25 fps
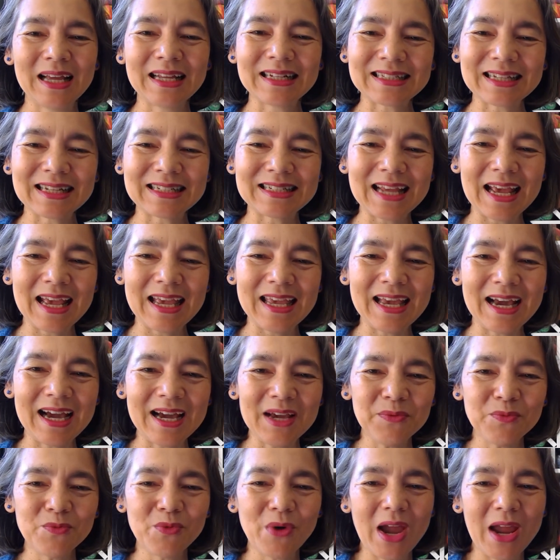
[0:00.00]
Today
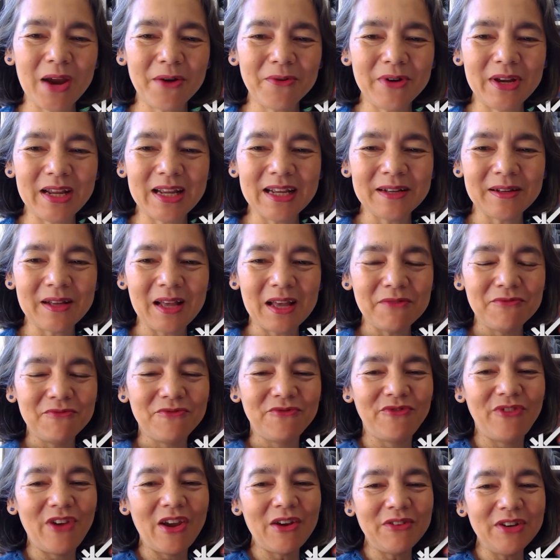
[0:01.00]
I'm wearing a
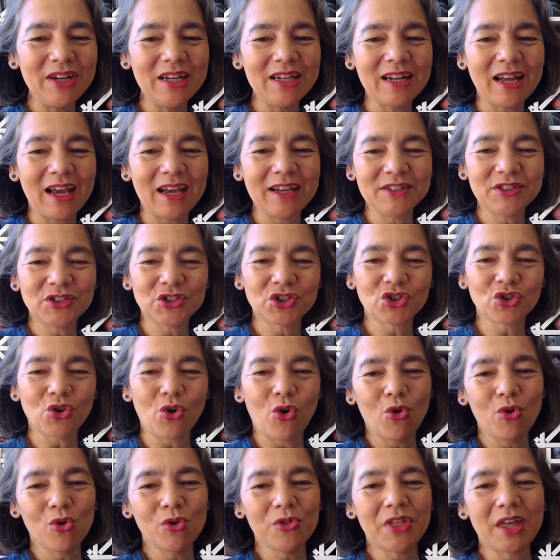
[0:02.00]
very nice
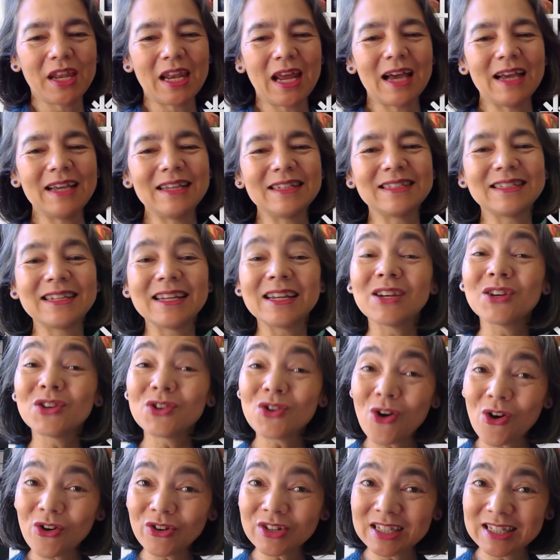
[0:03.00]
shawl that I did
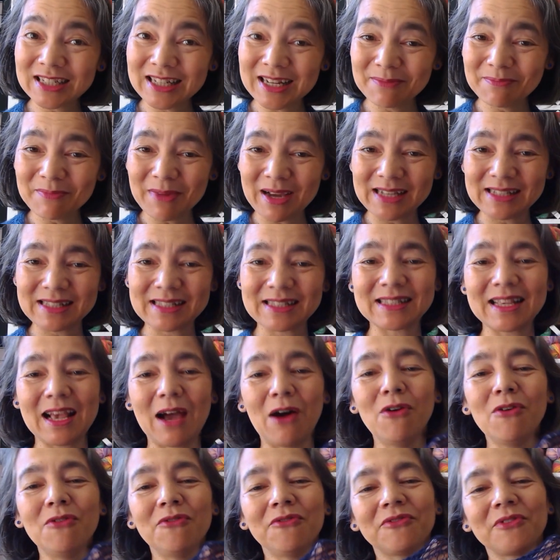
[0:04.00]
not knit
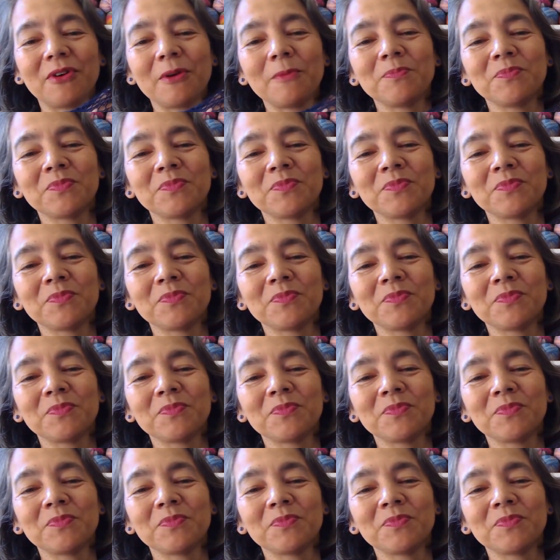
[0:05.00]
myself.